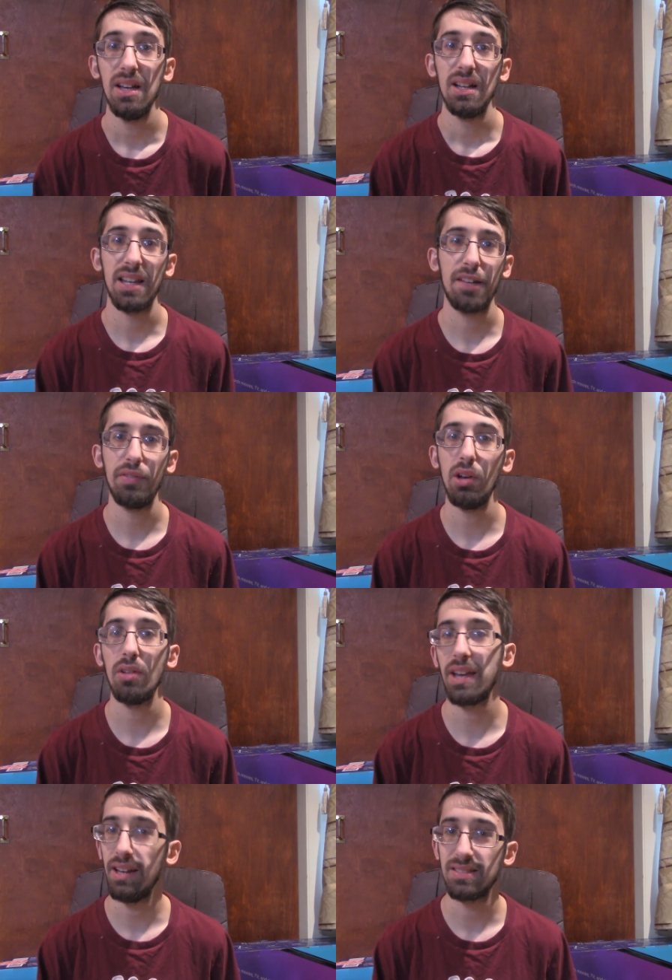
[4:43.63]
Like, if we
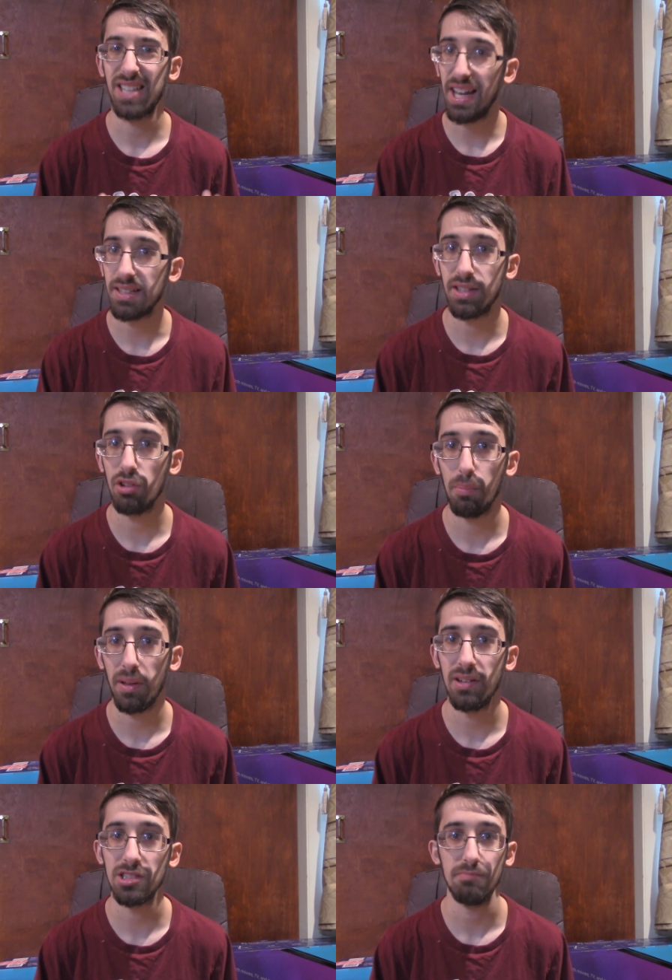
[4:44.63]
only get 10 hero
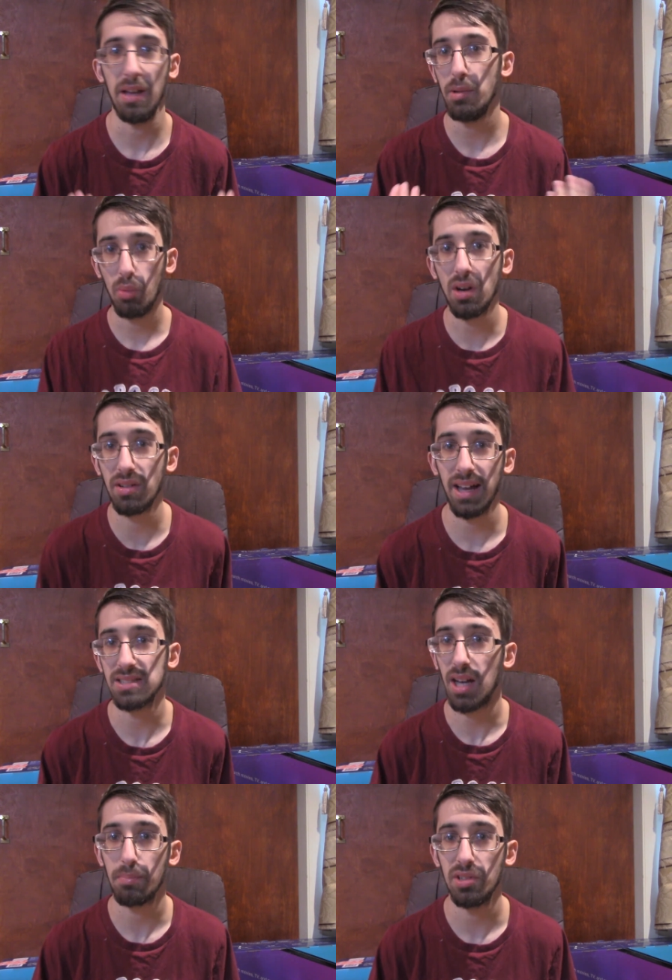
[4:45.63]
players, maybe one will get a
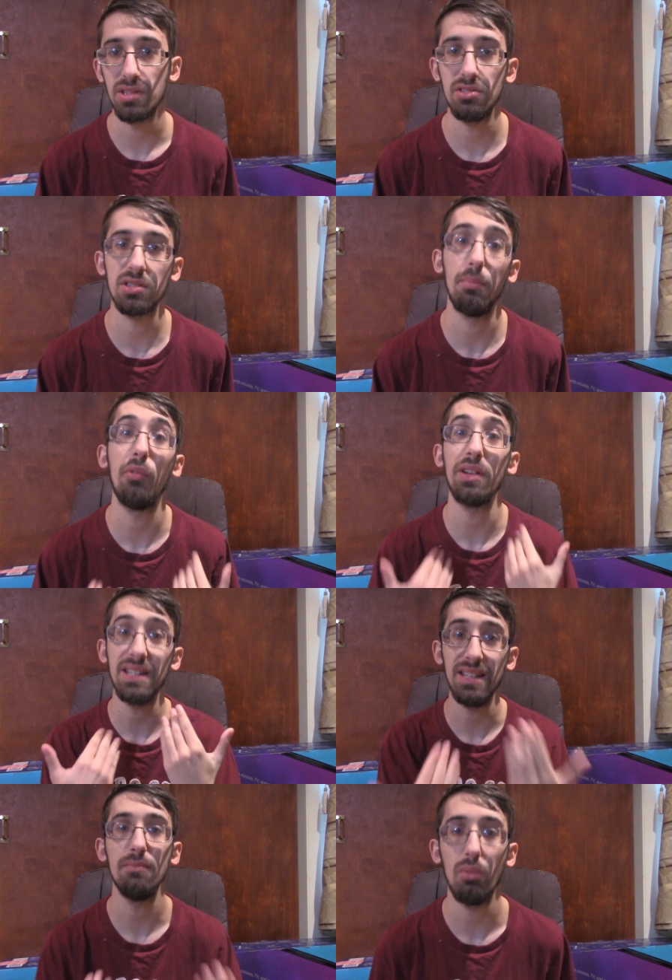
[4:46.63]
top 32 sub, but we
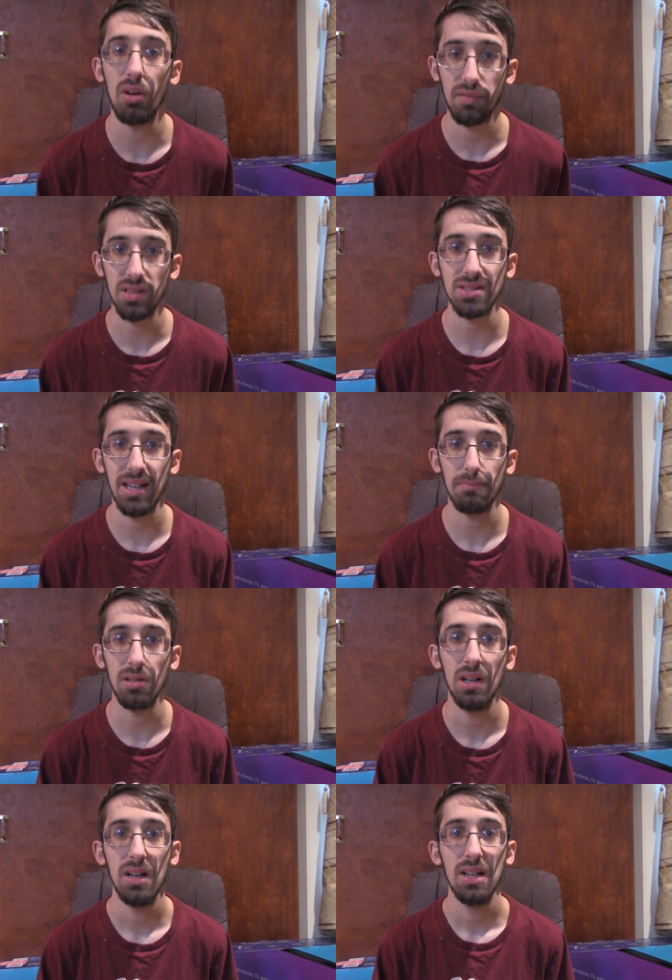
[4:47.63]
need more, for
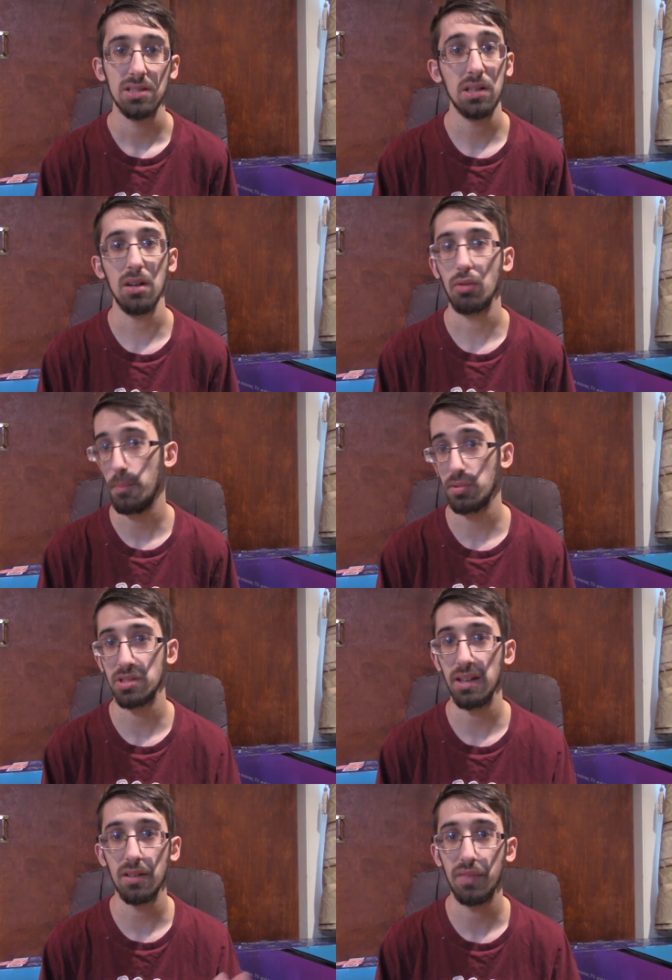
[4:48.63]
example. So, you know,
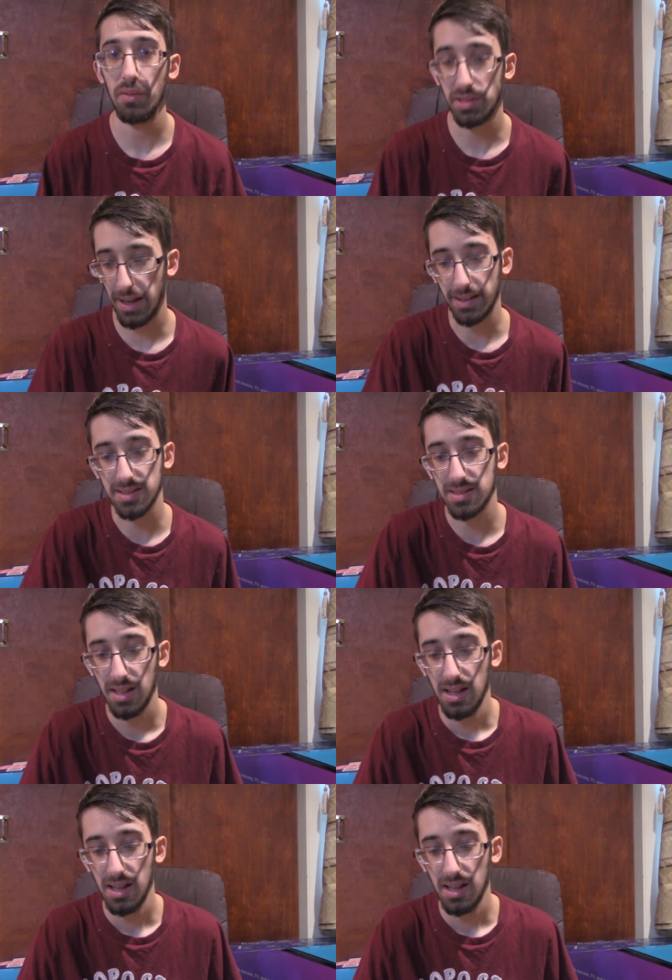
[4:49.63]
represent your favorite decks.